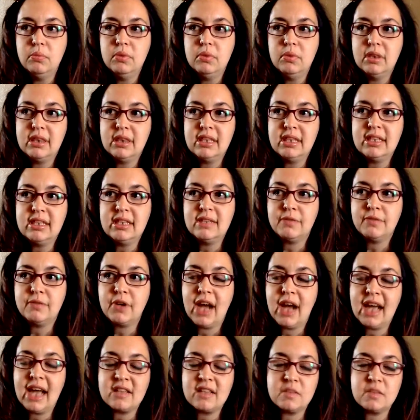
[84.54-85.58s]
the different
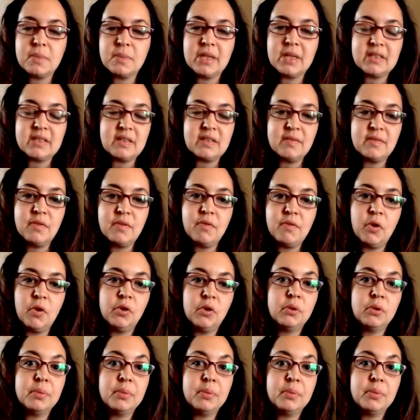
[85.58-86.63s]
aspects of the
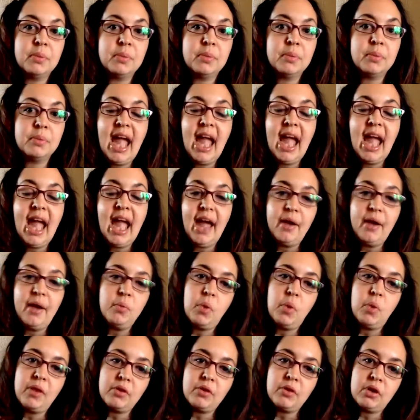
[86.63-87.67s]
vulnerability and
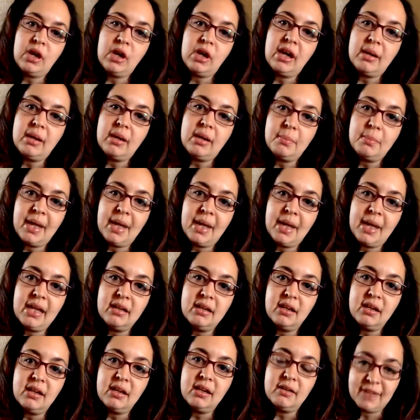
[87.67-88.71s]
whether or not it might
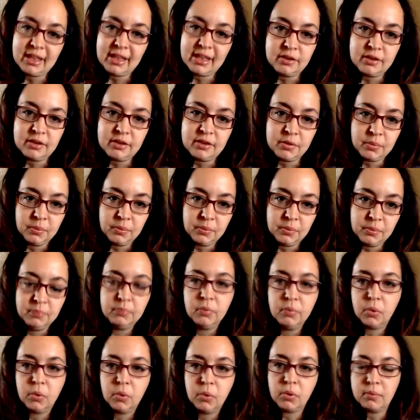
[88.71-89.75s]
affect you
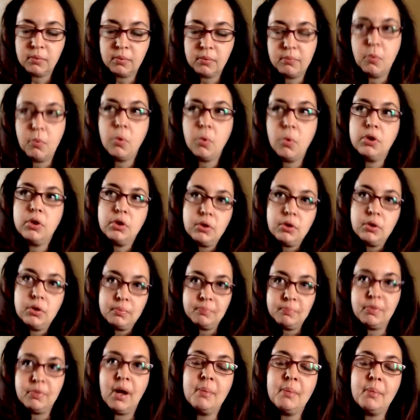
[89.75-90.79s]
or your
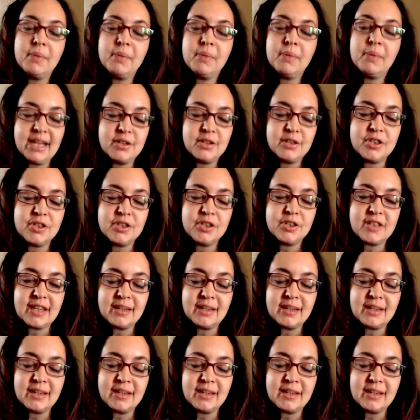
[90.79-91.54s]
company, I should say.